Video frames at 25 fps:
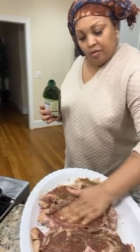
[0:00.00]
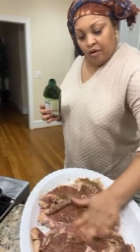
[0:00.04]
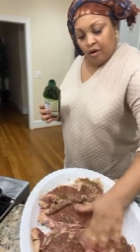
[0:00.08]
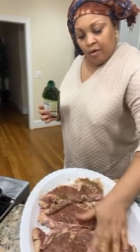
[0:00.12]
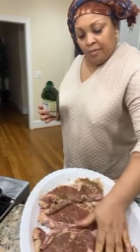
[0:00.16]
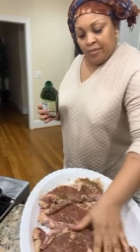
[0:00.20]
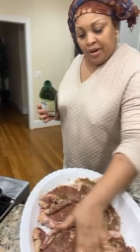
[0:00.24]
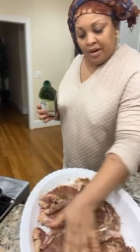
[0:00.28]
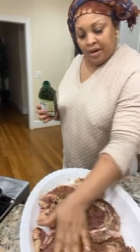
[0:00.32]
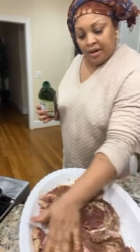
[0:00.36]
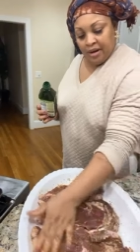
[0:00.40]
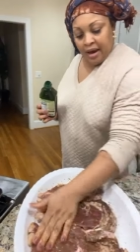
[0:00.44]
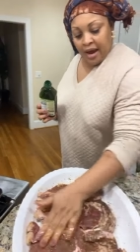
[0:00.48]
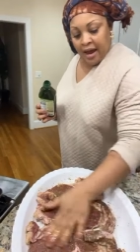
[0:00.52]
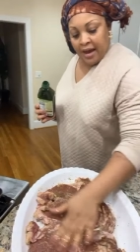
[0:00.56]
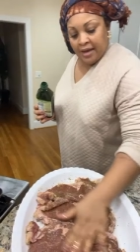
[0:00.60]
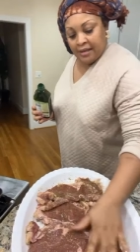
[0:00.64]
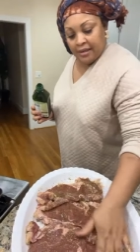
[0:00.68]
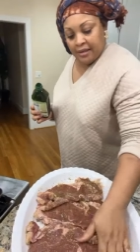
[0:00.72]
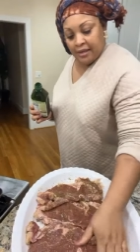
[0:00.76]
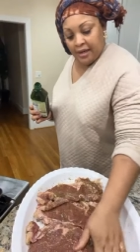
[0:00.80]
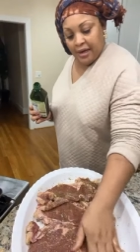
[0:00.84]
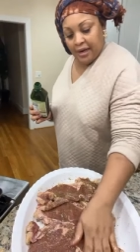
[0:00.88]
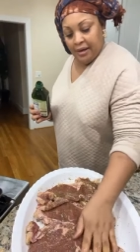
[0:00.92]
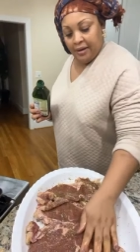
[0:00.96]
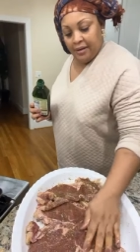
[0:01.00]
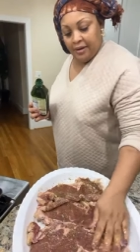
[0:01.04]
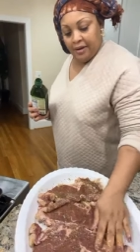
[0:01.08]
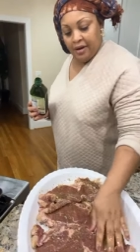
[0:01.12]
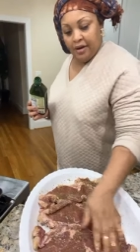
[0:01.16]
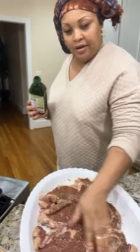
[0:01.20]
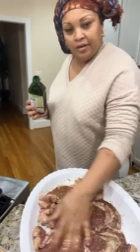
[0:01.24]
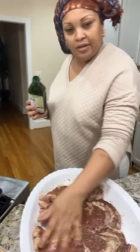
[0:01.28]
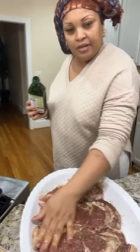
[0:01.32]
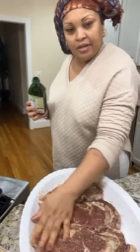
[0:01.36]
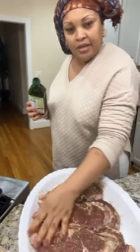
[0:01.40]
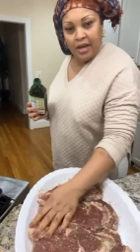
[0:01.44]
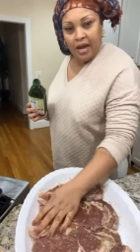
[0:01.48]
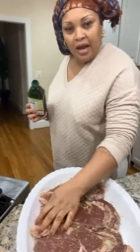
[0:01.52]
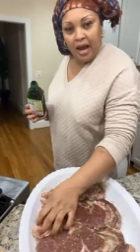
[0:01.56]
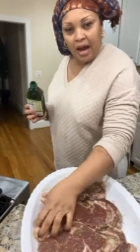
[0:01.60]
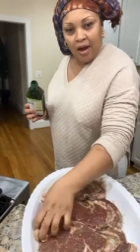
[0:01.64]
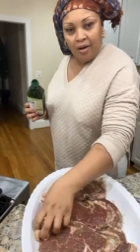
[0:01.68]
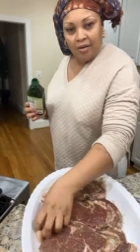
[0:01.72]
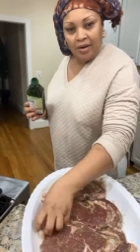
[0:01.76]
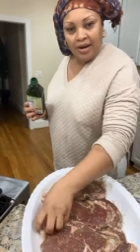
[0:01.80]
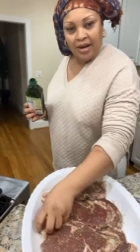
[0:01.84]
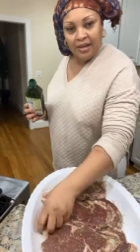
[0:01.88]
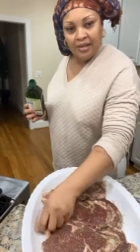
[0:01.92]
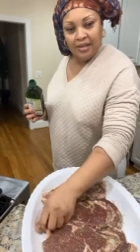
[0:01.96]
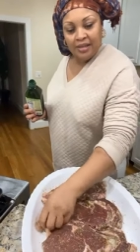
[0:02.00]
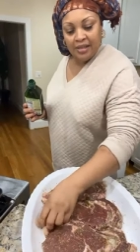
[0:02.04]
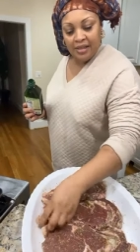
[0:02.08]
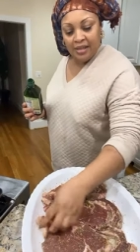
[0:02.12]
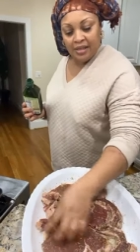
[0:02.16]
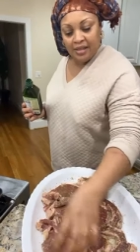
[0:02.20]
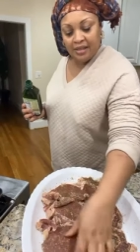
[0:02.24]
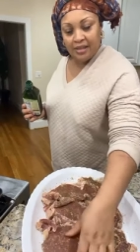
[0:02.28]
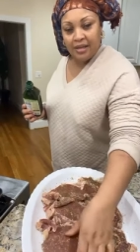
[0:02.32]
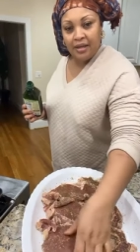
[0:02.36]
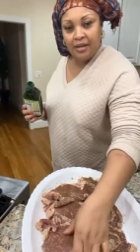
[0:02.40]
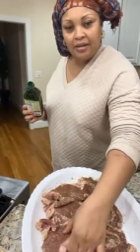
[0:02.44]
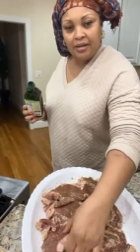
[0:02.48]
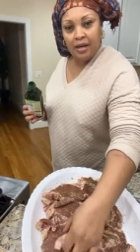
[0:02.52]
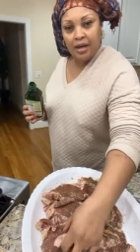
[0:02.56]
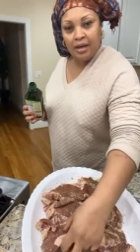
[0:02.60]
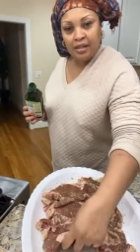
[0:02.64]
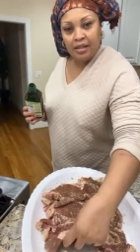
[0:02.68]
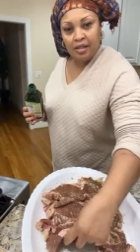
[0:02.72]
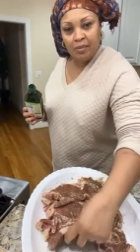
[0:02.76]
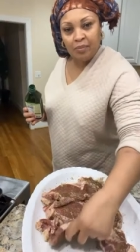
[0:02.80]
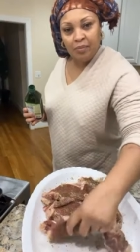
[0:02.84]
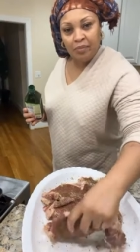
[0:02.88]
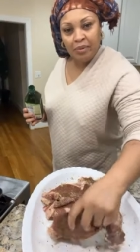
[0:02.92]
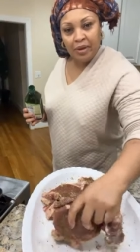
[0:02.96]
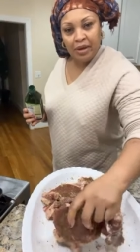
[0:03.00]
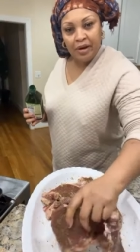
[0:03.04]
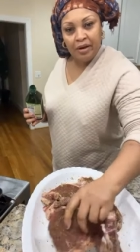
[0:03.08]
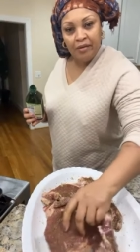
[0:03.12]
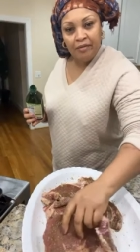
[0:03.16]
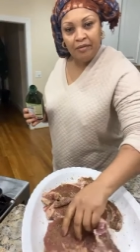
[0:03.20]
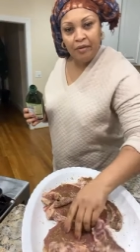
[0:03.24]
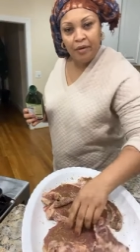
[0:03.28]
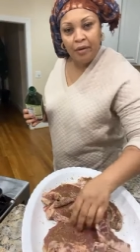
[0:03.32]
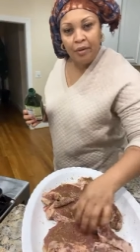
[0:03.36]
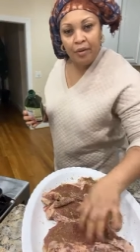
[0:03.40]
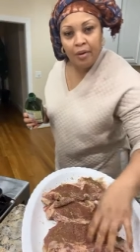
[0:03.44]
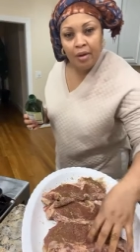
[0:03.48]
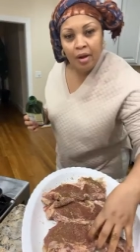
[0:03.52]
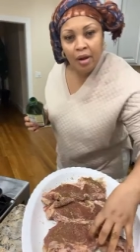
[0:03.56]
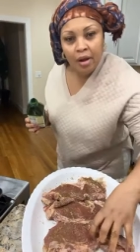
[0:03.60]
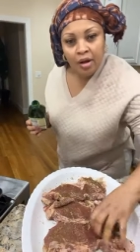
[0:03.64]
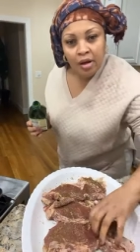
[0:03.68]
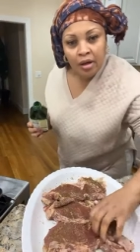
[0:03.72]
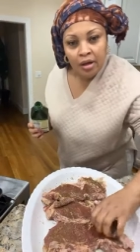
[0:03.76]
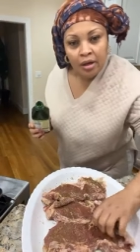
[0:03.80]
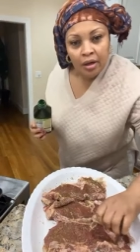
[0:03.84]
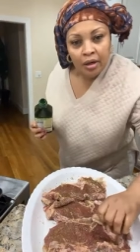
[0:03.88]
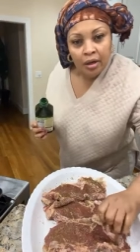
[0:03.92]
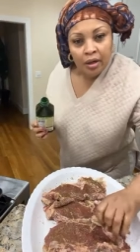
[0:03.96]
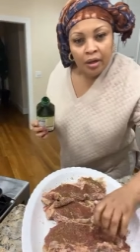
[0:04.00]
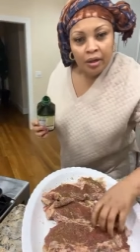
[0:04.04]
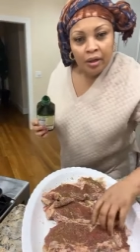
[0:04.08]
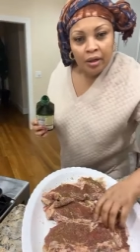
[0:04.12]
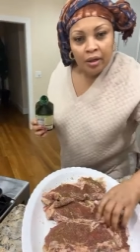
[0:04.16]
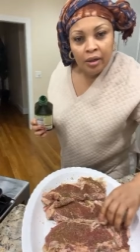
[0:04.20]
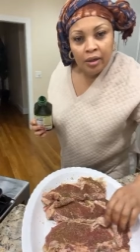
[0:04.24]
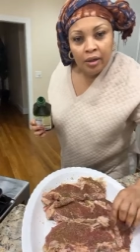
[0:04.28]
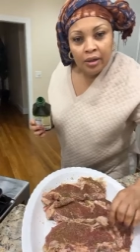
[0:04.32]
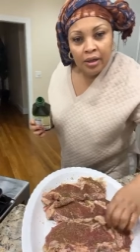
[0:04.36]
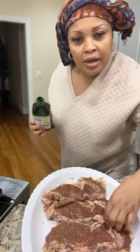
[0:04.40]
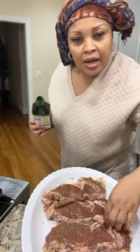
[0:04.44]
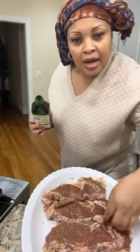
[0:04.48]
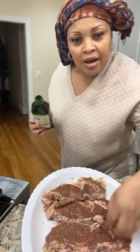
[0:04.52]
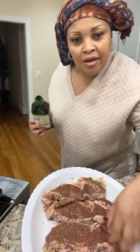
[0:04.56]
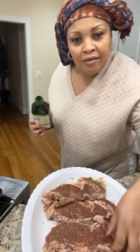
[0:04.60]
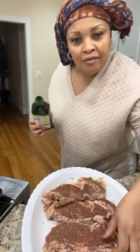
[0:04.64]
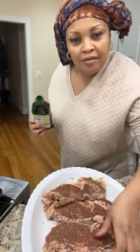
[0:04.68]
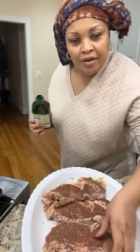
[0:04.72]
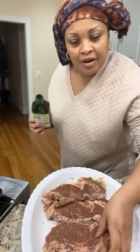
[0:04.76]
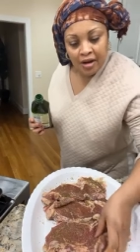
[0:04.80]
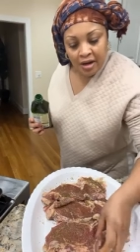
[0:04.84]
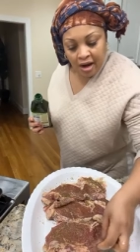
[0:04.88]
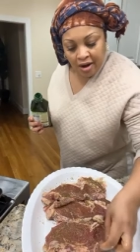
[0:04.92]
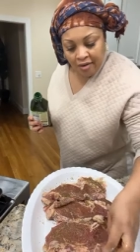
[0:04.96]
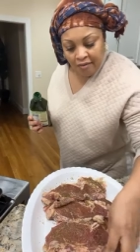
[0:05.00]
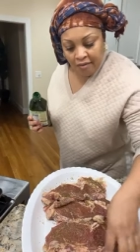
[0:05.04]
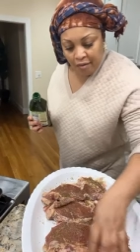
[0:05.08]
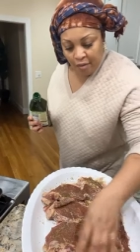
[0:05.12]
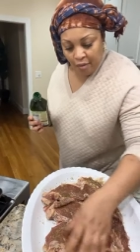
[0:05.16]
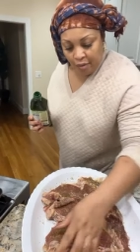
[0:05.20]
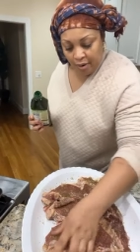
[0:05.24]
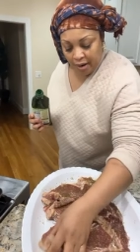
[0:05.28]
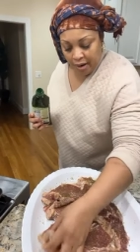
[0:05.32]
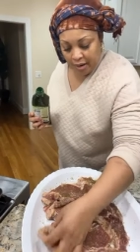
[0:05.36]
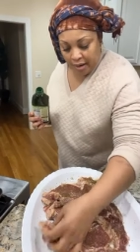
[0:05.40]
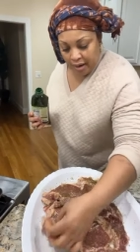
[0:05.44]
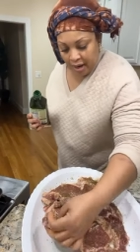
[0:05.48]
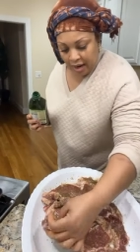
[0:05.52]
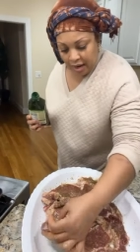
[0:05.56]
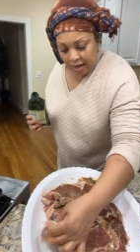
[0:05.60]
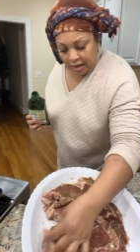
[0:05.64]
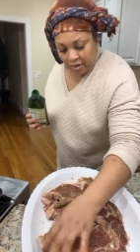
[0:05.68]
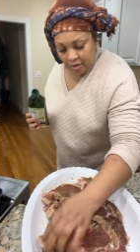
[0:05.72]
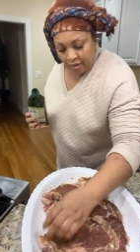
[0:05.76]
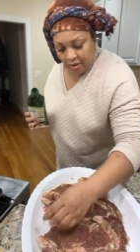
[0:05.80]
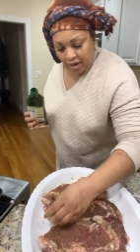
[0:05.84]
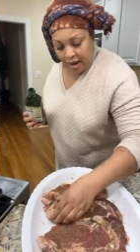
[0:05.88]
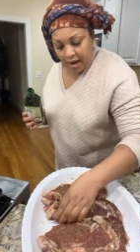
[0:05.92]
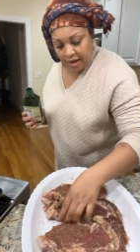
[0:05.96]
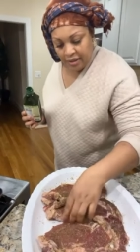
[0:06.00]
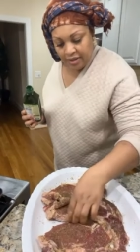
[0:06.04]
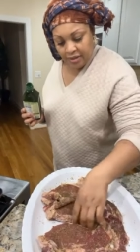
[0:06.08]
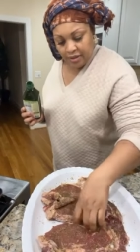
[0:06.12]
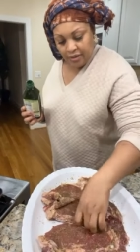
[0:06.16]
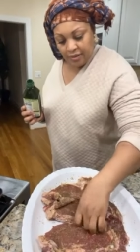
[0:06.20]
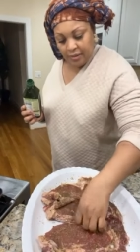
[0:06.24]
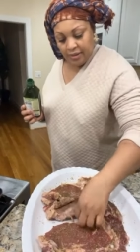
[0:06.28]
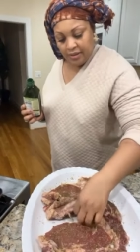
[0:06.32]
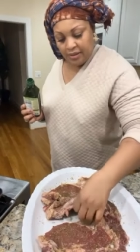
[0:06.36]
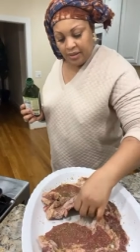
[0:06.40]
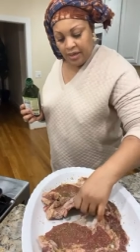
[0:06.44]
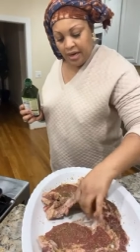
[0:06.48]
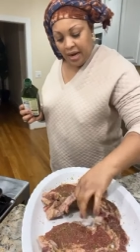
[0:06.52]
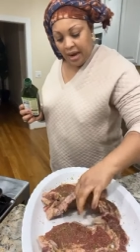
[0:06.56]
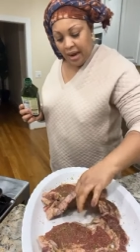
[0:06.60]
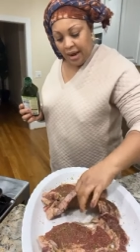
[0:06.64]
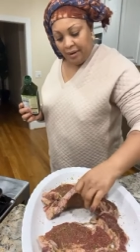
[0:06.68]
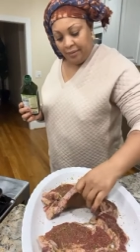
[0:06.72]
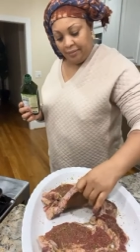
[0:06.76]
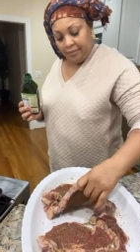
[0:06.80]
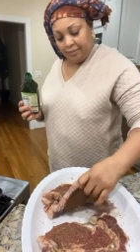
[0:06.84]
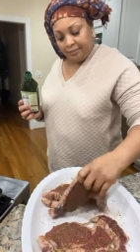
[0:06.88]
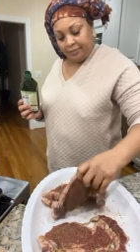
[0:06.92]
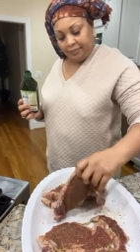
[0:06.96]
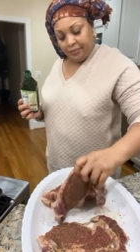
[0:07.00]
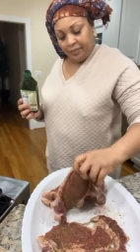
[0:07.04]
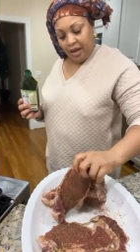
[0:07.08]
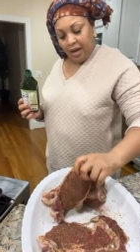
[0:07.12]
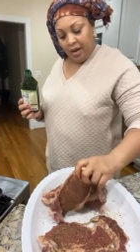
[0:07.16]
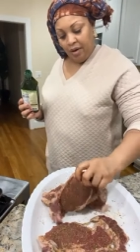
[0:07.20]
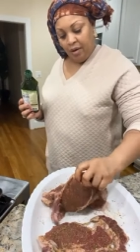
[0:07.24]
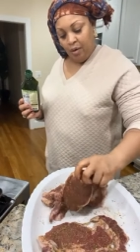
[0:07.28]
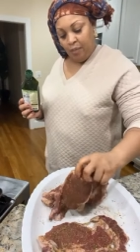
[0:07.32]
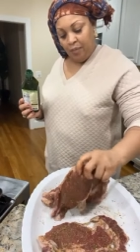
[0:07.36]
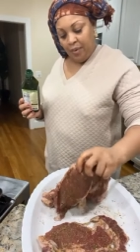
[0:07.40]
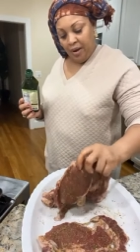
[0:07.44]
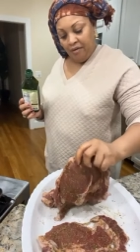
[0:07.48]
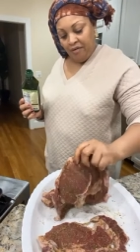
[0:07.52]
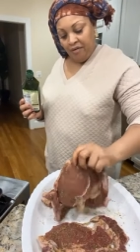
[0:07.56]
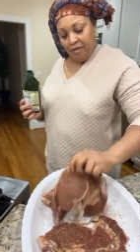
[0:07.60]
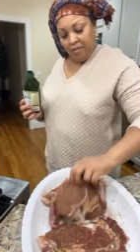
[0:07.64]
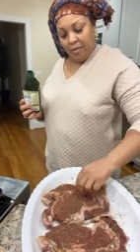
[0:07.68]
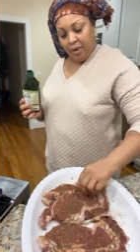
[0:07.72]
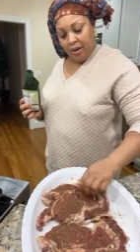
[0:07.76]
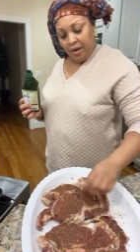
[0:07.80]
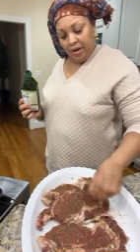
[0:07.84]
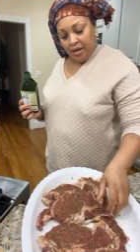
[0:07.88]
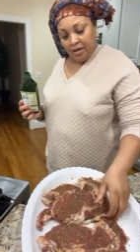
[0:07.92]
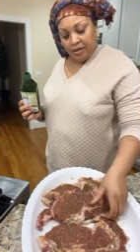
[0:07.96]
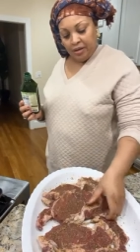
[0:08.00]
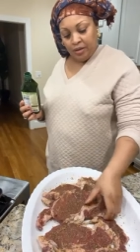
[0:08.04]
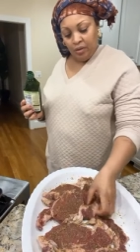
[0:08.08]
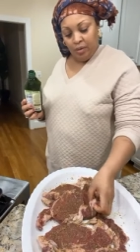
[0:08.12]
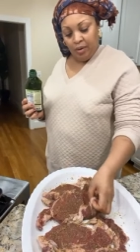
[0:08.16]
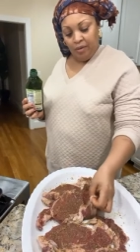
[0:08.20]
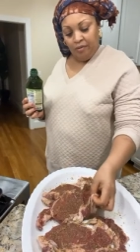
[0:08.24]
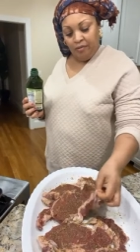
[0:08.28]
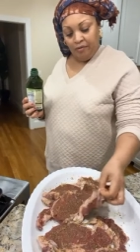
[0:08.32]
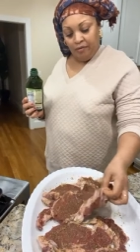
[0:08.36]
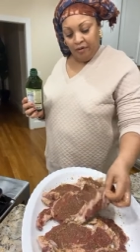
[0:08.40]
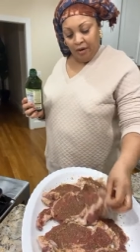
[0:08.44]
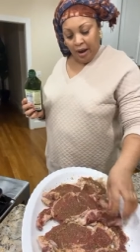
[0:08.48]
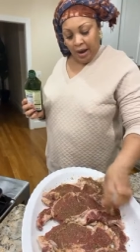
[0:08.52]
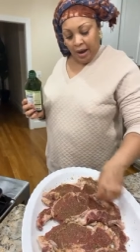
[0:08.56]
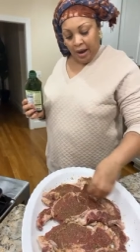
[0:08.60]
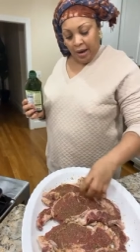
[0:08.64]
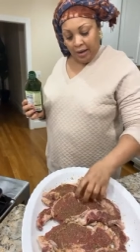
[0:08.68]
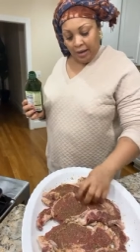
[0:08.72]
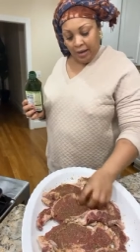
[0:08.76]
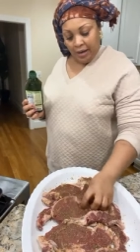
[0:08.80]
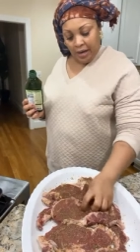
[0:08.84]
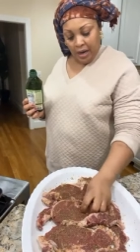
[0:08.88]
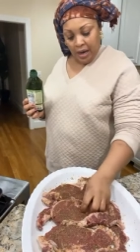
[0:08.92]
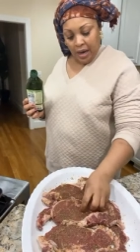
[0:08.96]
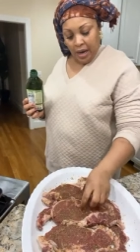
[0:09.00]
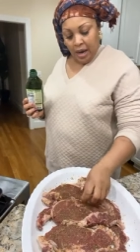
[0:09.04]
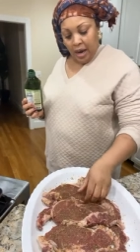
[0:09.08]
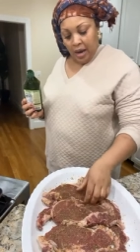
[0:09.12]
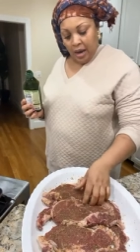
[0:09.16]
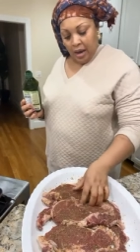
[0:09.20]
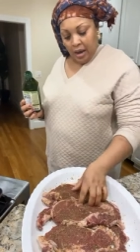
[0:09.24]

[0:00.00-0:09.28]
Rub it nicely. You'll see how that seasoning is beautiful. Good evening, everyone. How you guys doing today? I hope everybody is doing fine.